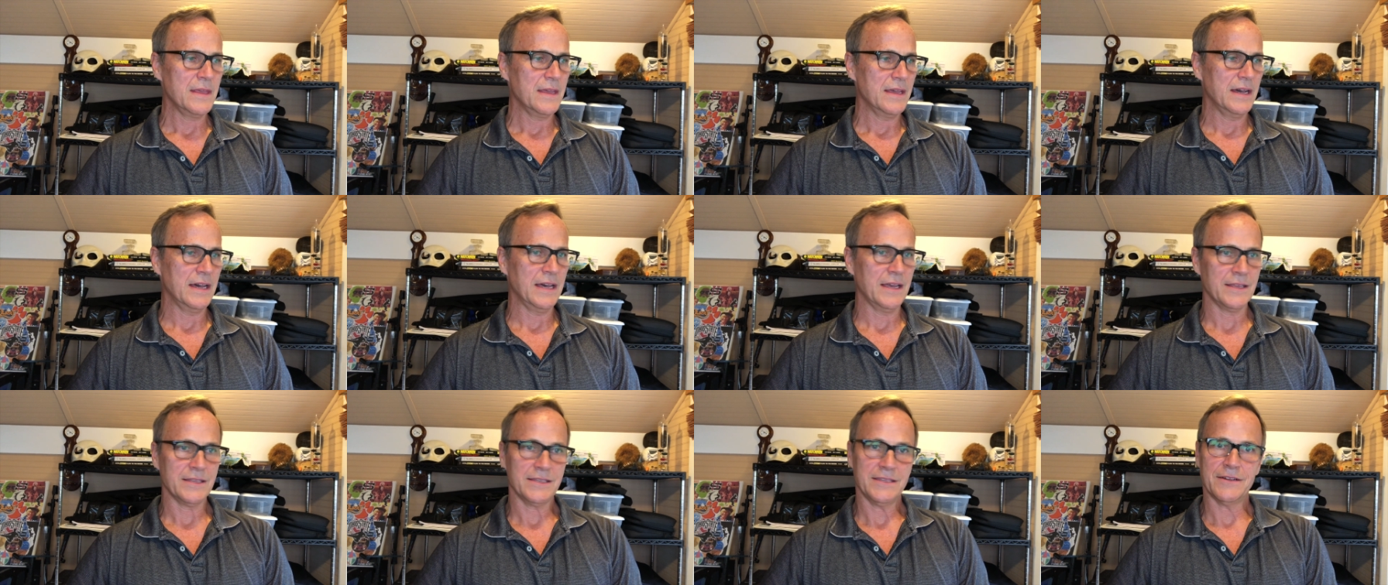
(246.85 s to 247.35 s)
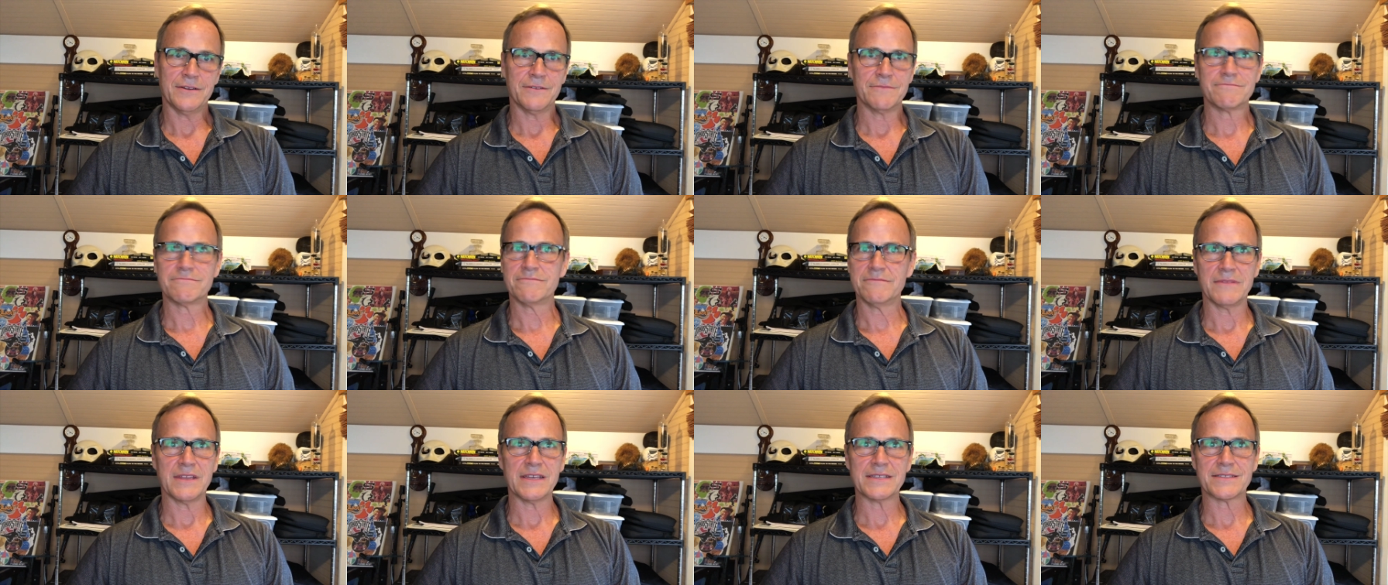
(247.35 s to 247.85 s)
uh, you know,
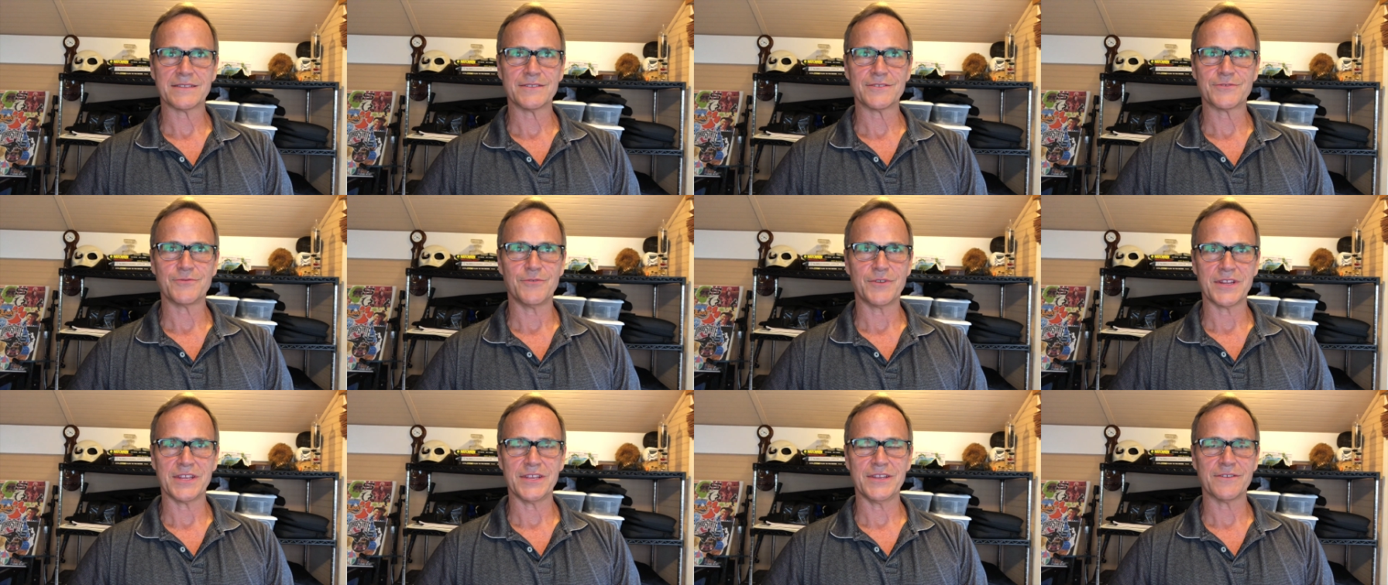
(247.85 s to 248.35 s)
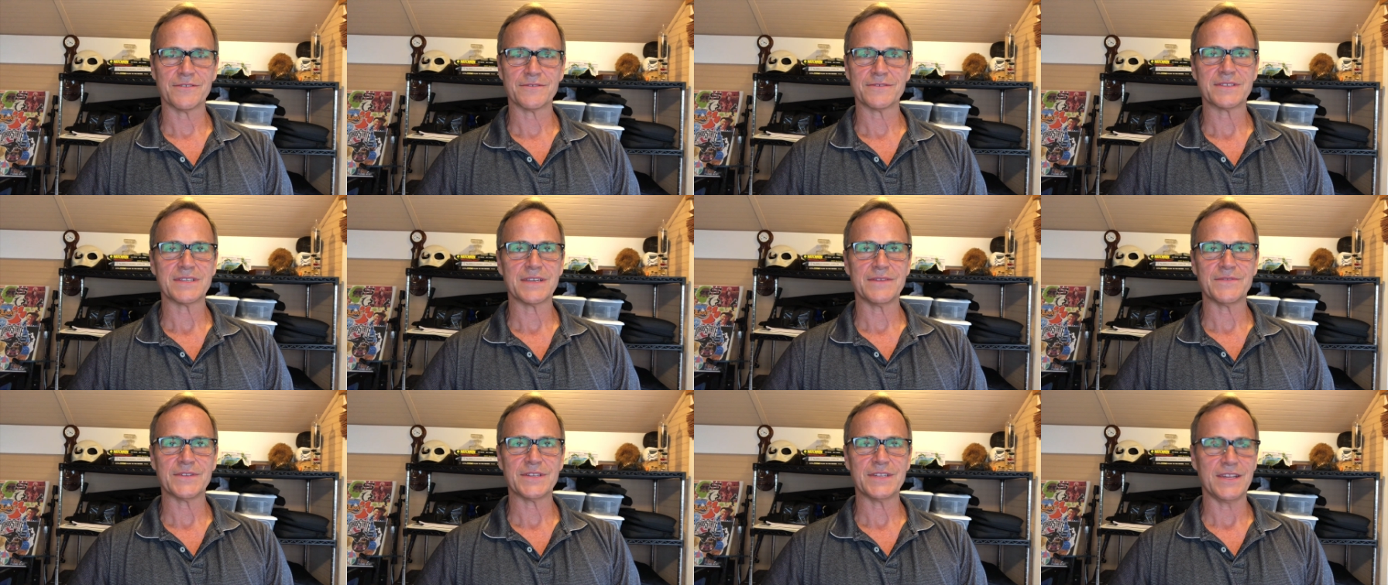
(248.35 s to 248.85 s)
less than 20 years,
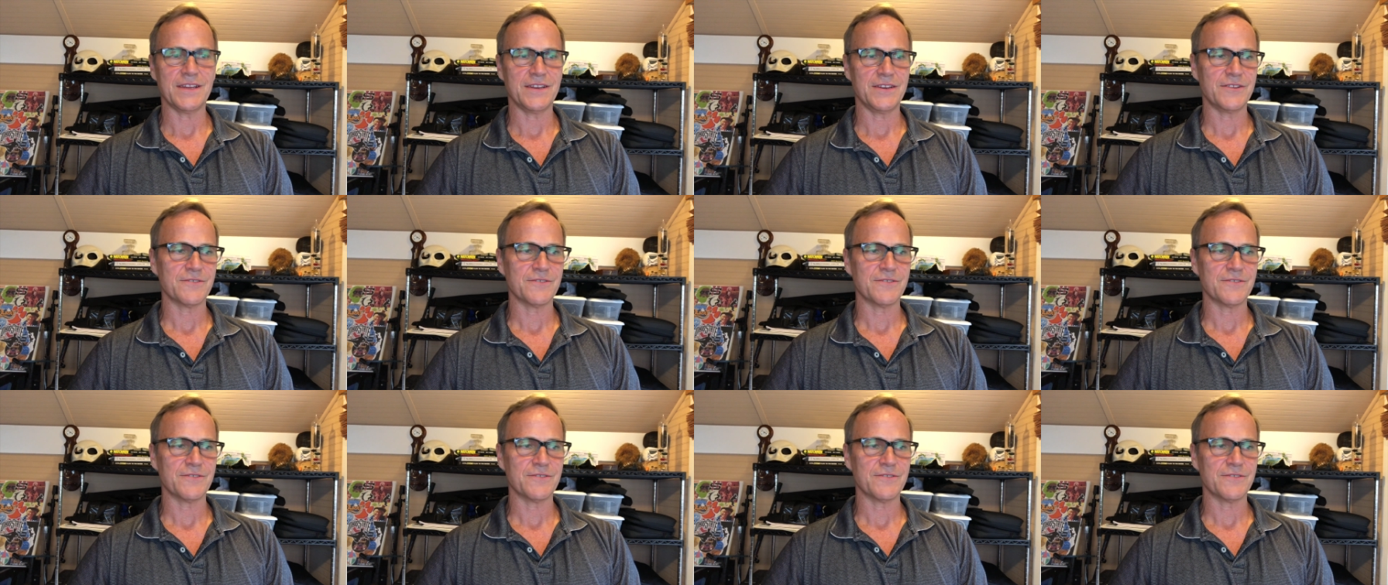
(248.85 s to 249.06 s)
17